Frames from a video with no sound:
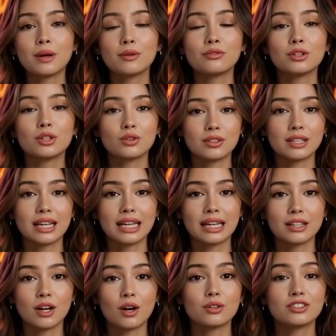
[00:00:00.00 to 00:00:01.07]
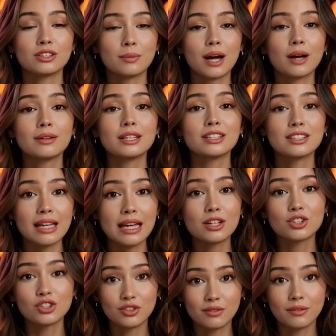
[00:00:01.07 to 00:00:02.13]
A few key notes about this
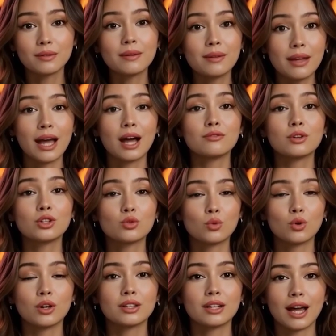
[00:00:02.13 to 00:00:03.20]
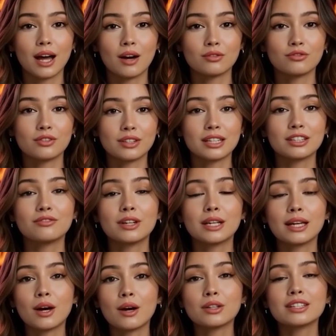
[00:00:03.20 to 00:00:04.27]
niche. The average word count for these
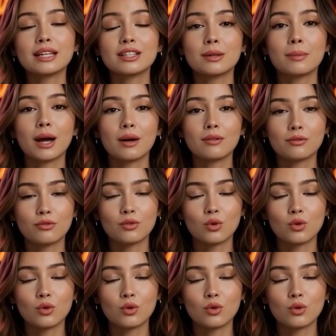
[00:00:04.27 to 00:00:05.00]
videos is about